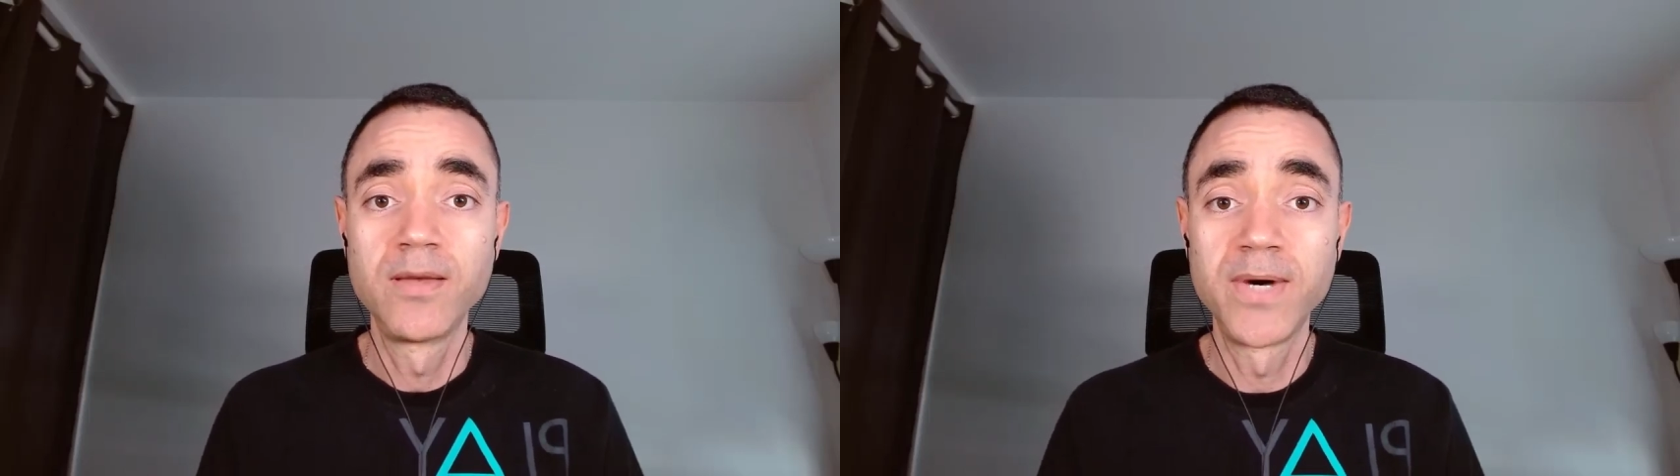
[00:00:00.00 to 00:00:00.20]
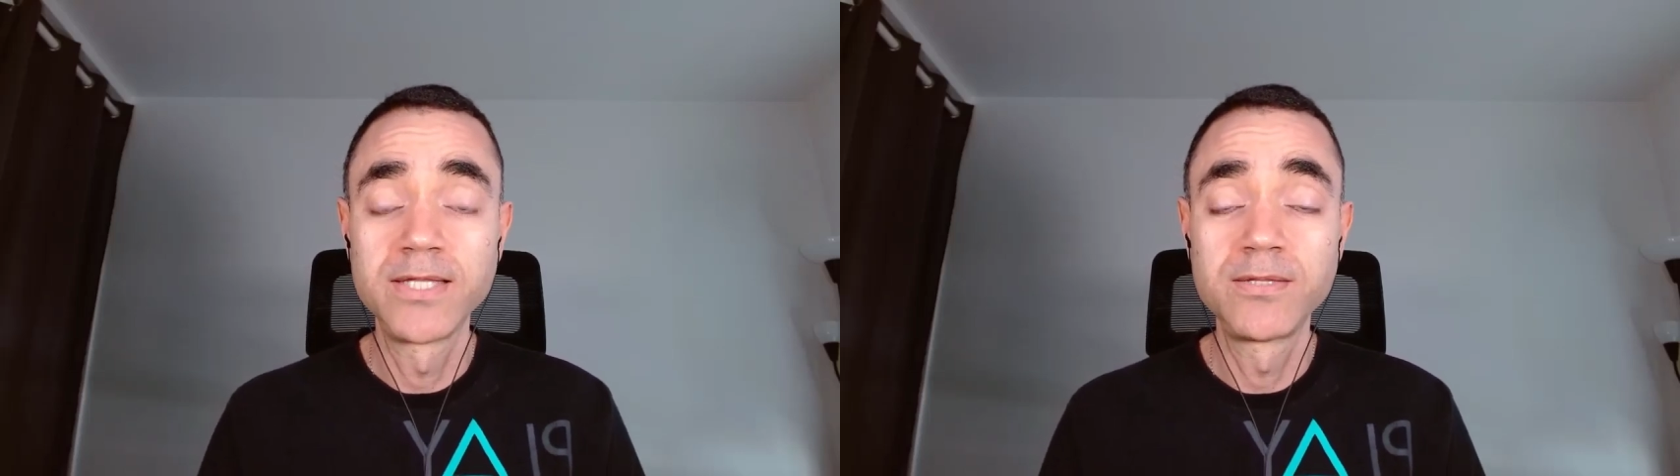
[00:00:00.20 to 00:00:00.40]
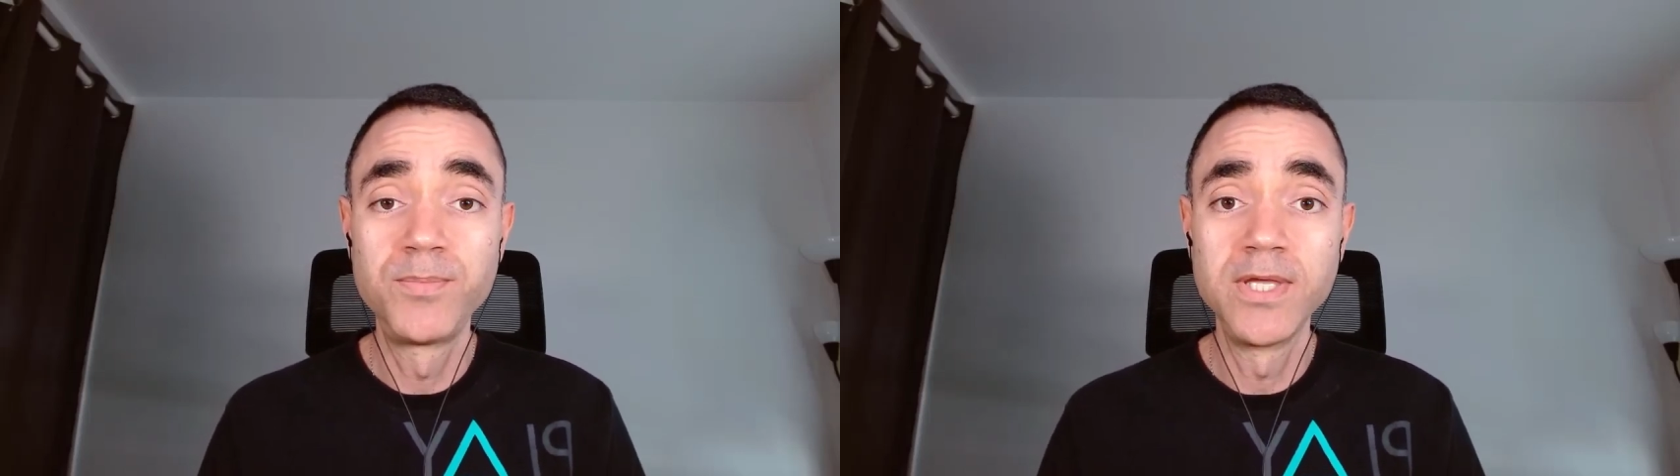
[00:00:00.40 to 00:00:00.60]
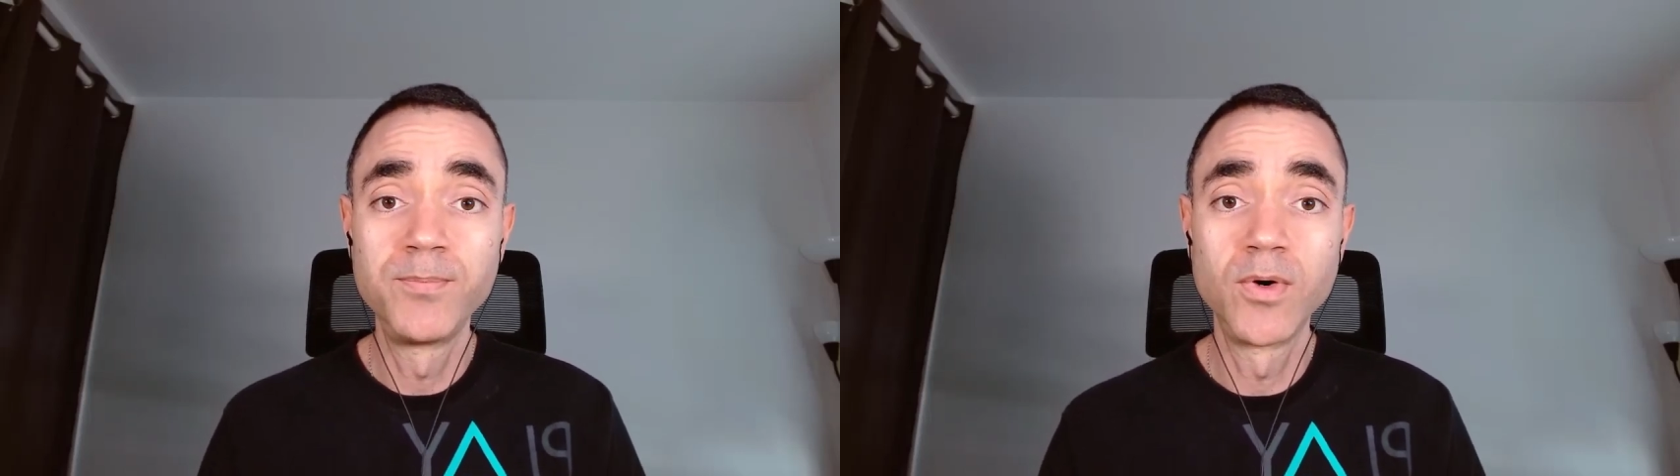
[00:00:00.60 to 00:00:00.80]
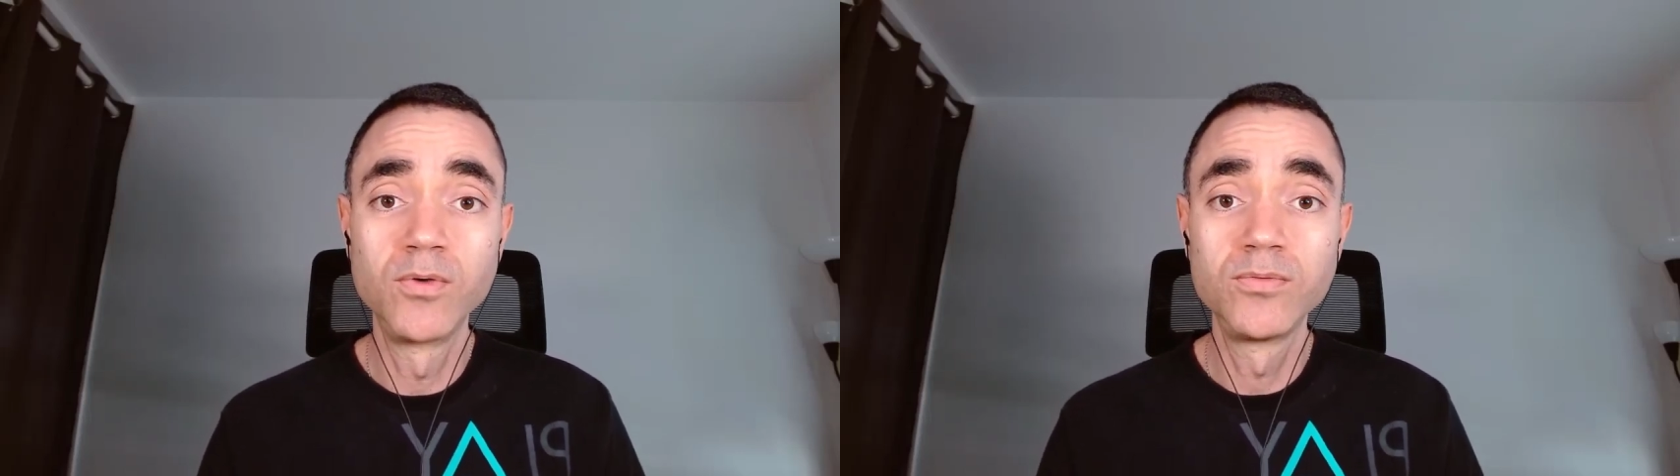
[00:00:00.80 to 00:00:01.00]
But
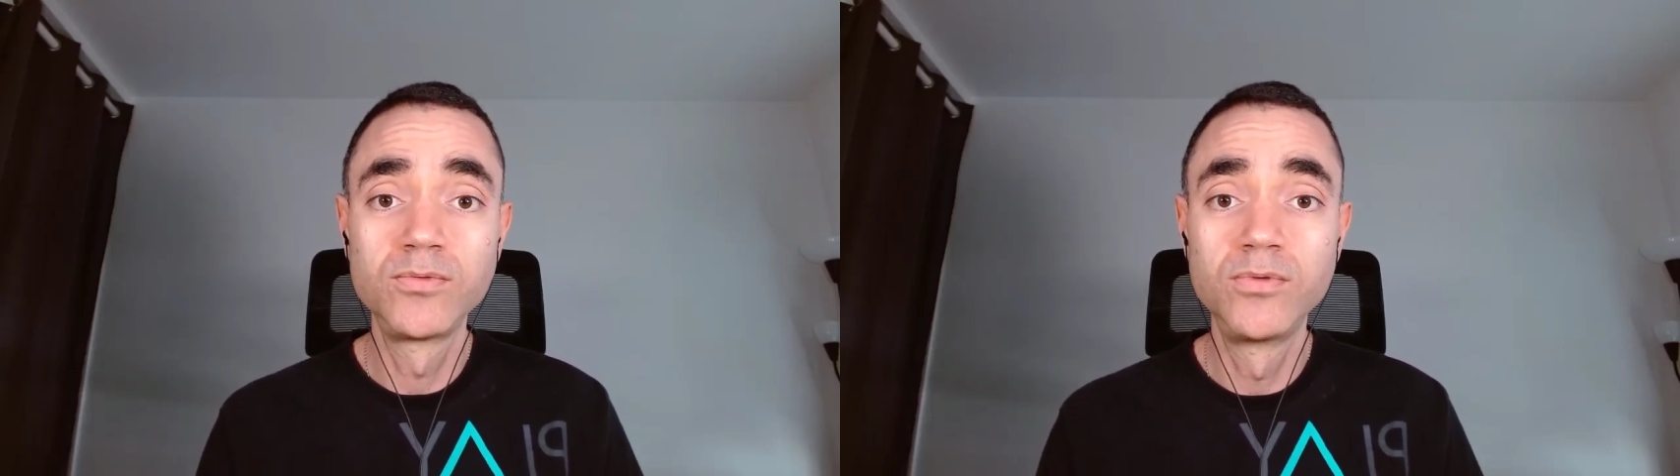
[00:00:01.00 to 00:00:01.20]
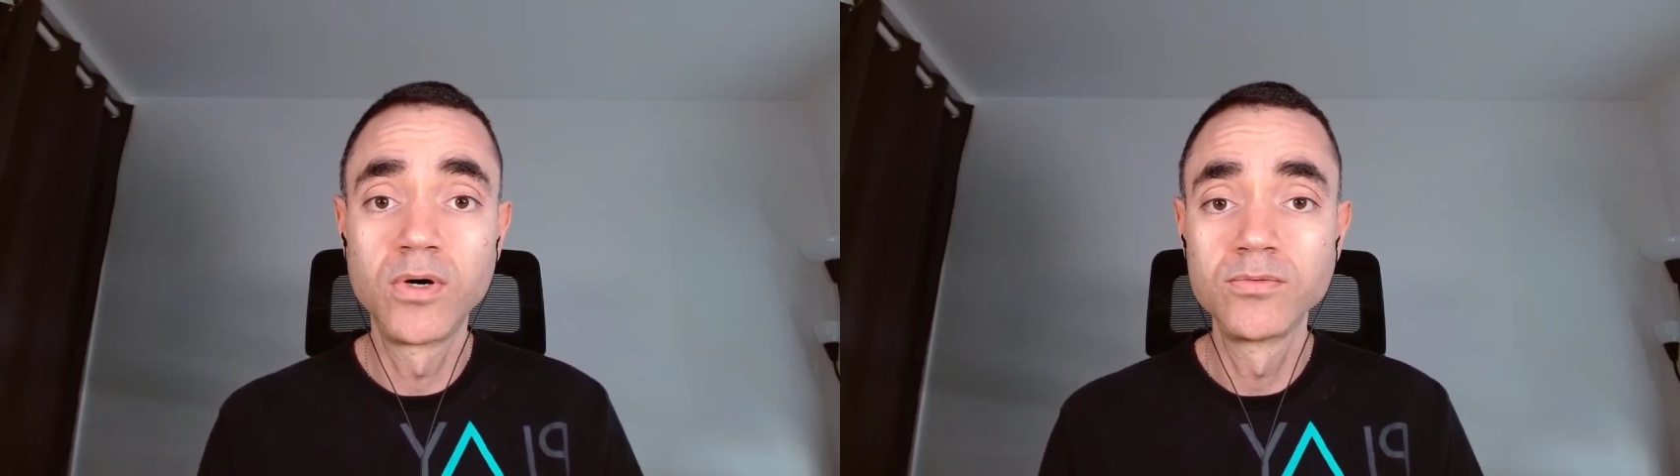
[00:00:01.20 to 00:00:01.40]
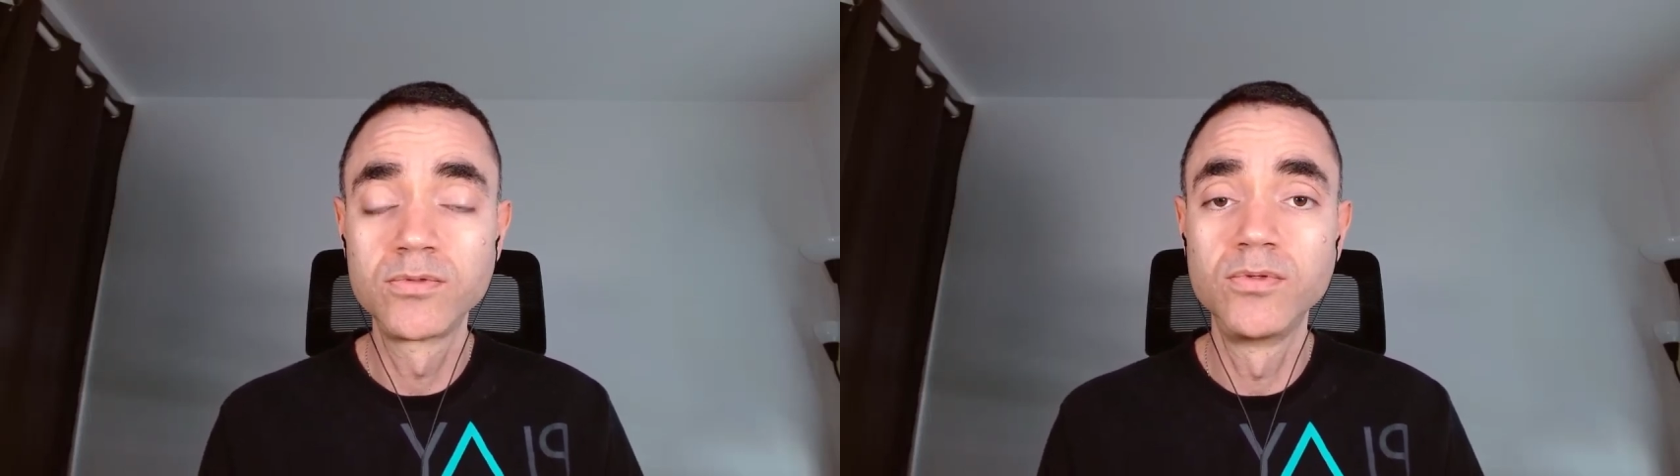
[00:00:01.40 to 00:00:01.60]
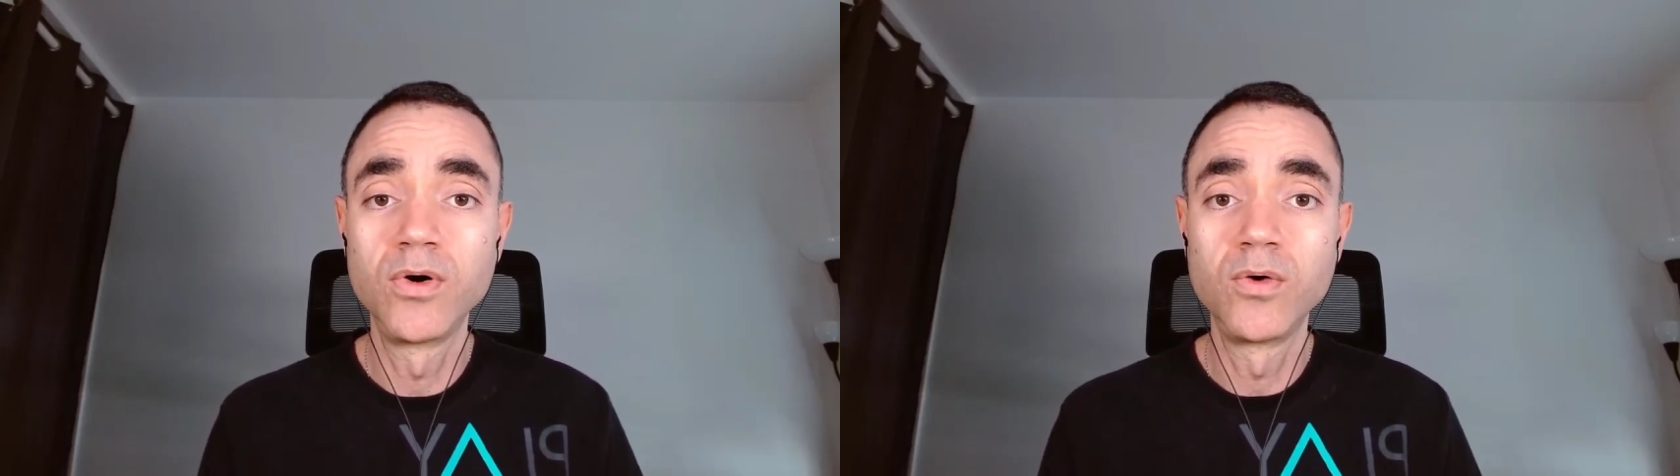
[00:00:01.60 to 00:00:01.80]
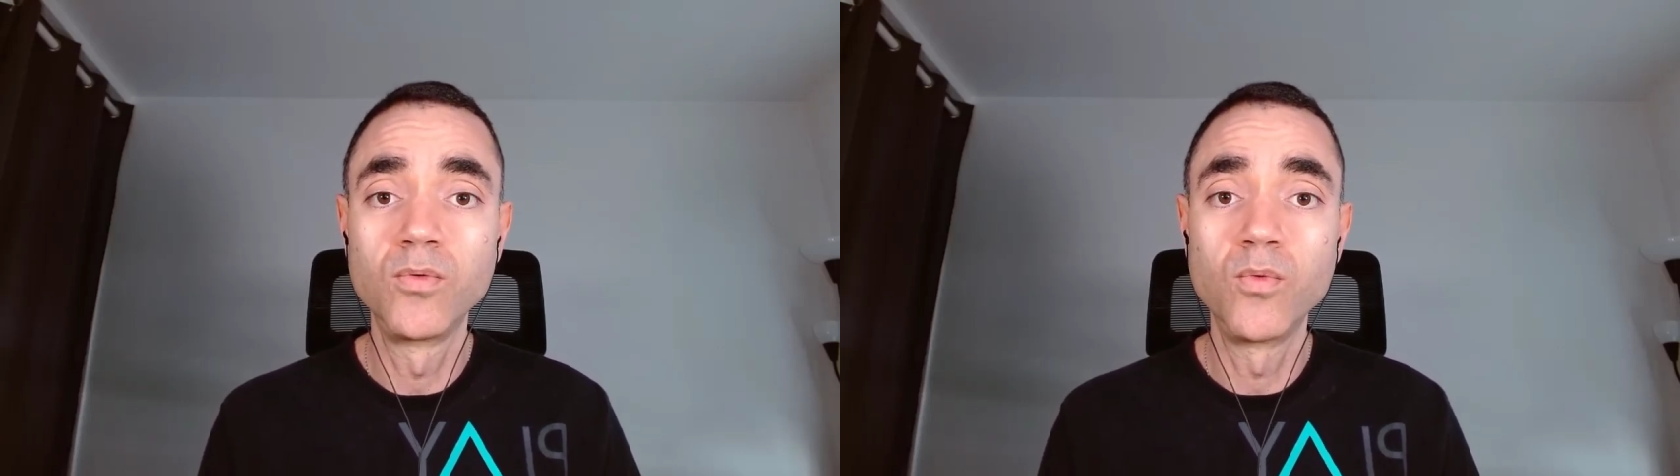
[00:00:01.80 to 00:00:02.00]
people don't
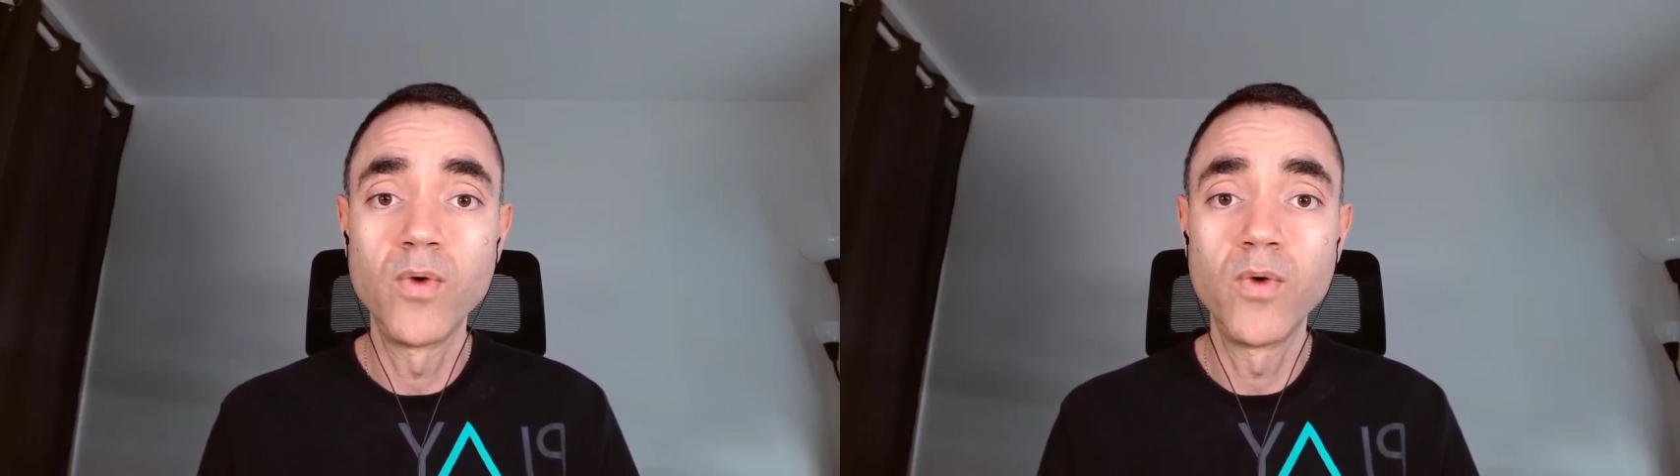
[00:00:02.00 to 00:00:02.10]
know